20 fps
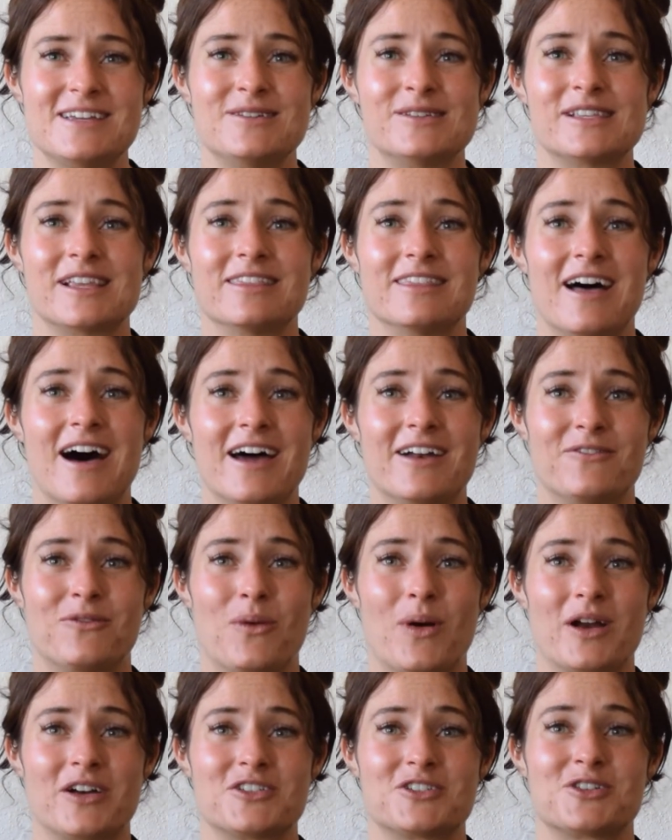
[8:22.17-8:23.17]
use a lot of
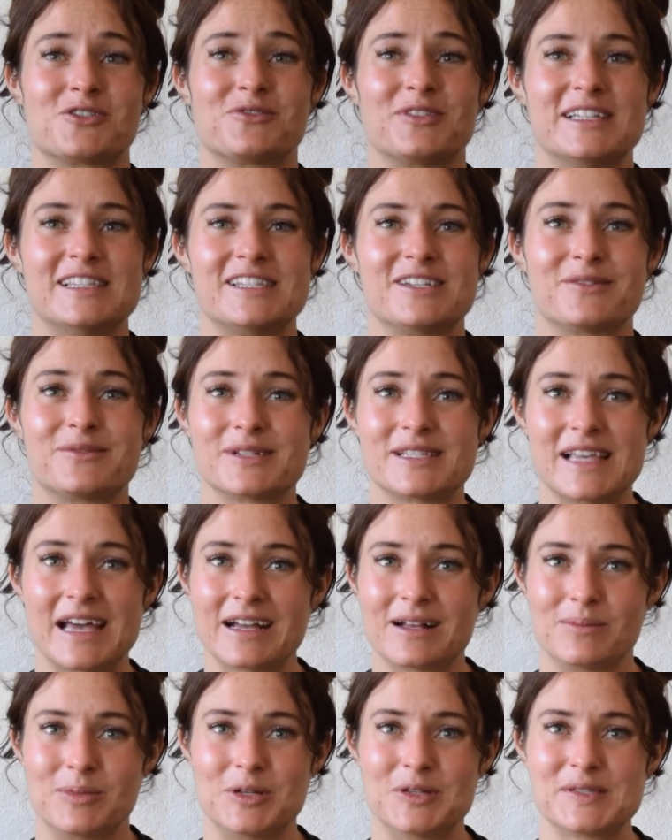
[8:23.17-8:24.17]
water to rinse your
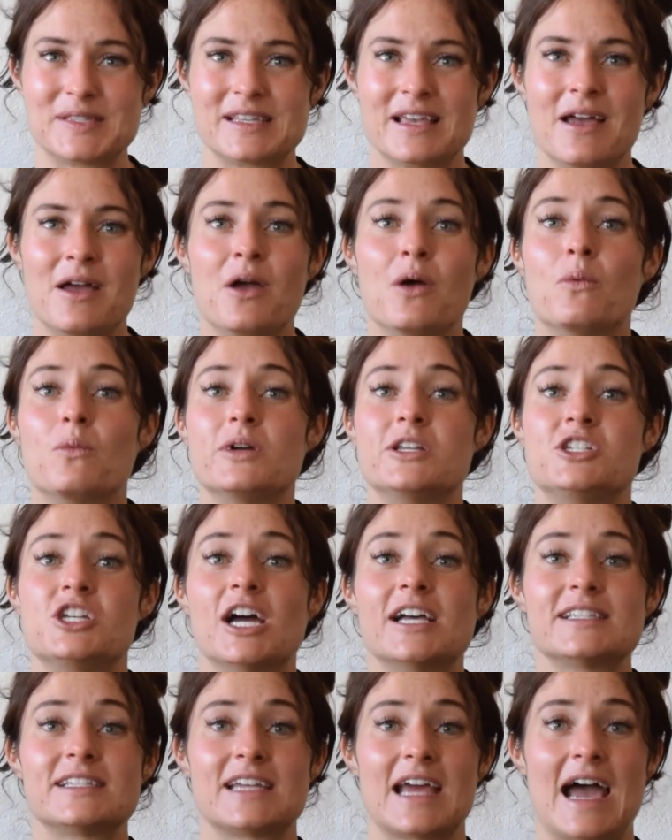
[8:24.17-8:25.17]
recyclables. We
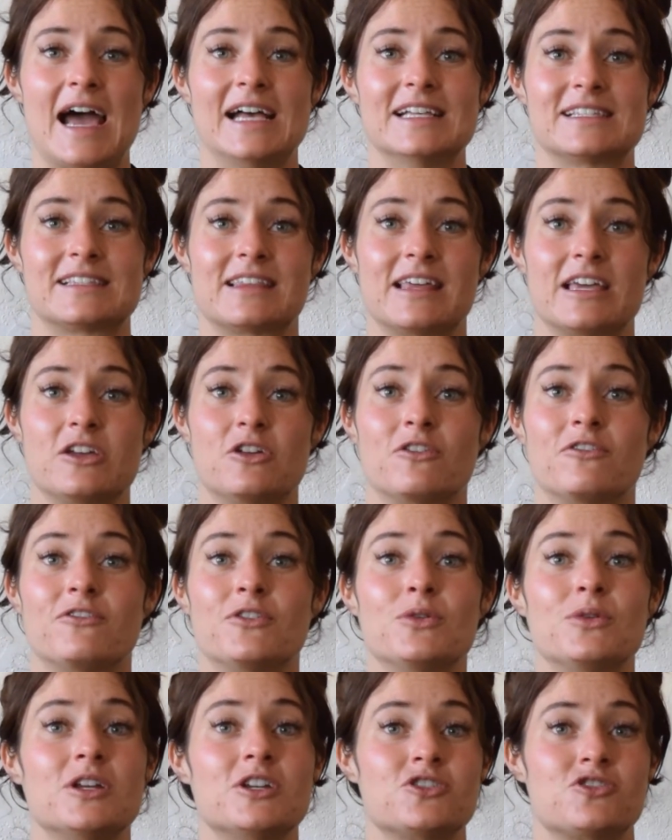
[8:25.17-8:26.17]
just ask that your
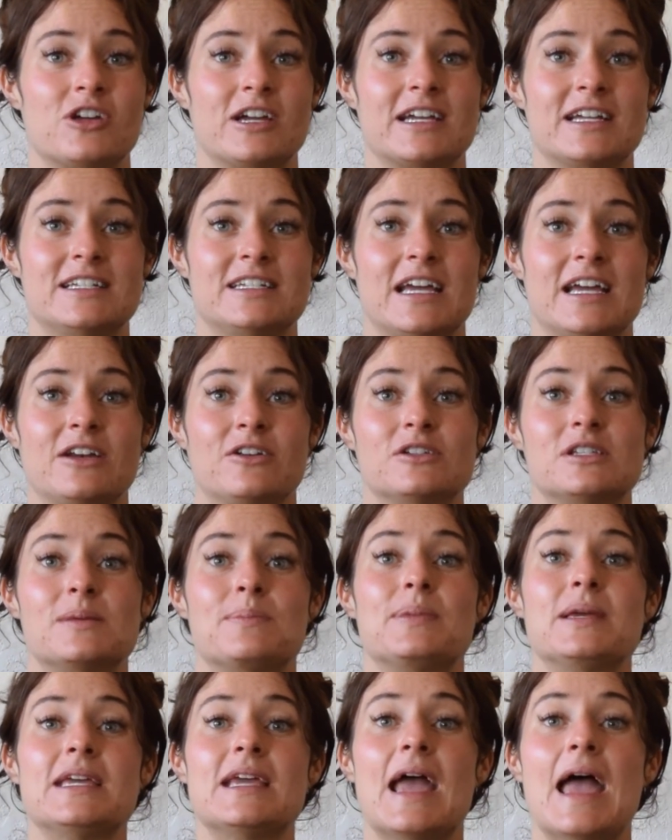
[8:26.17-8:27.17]
food and drink containers
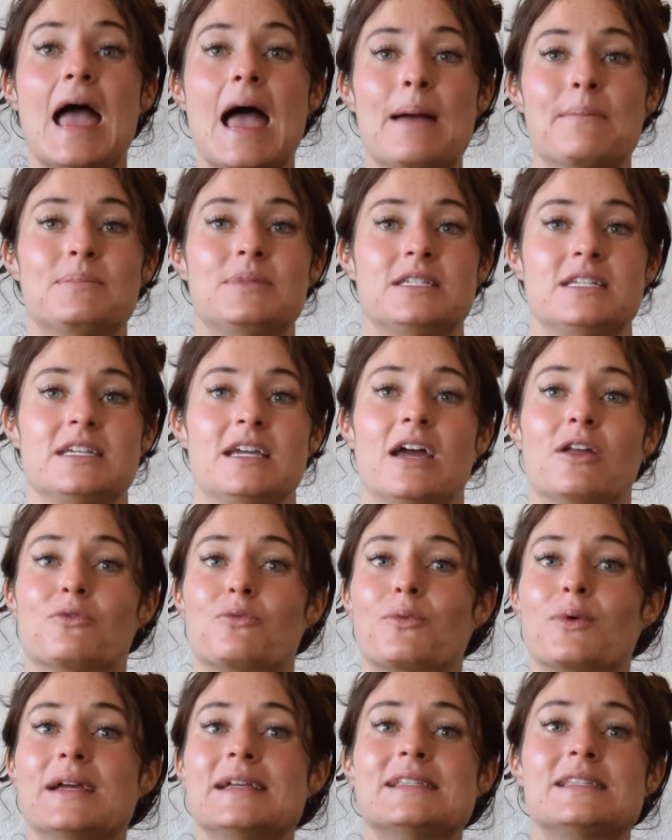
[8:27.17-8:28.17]
be empty
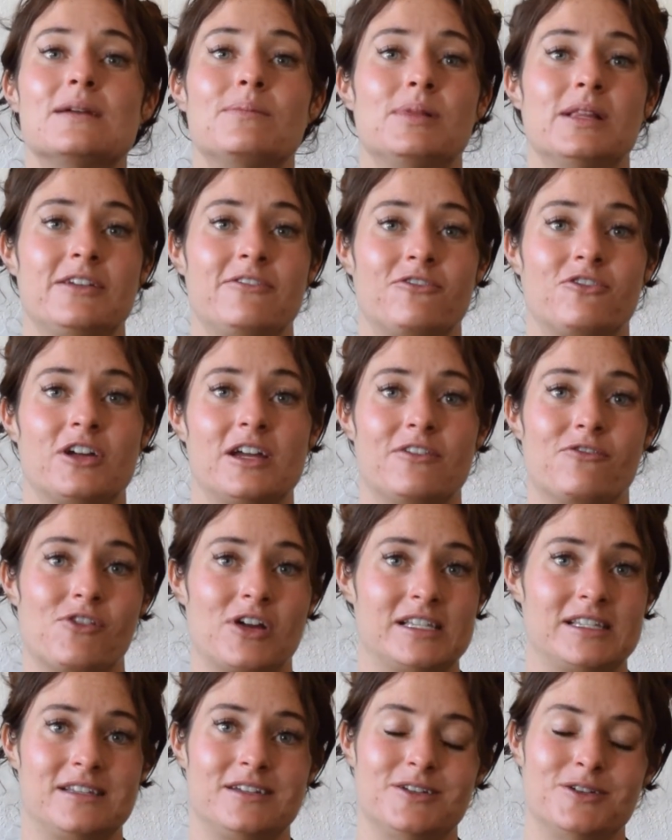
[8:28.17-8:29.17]
and reasonably free of
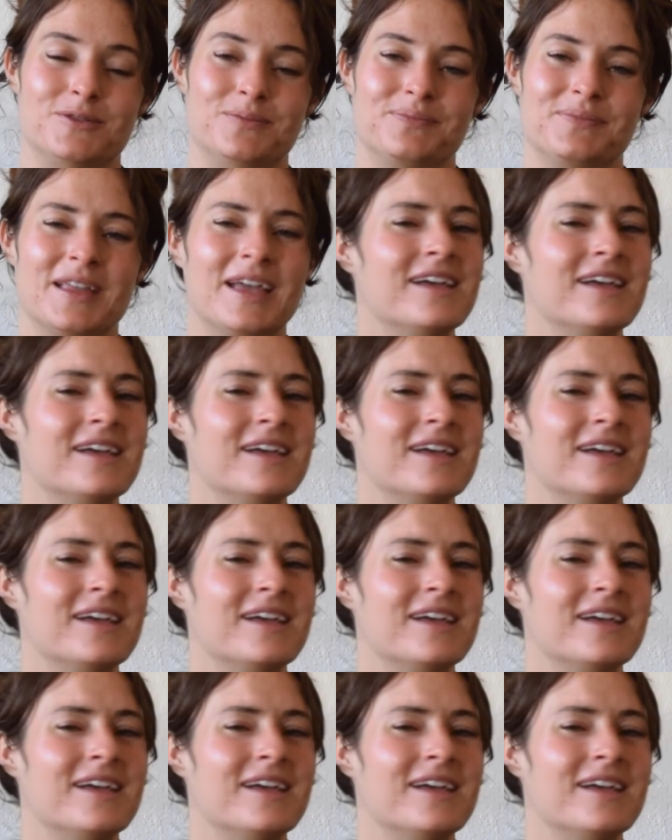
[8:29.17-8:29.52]
residue.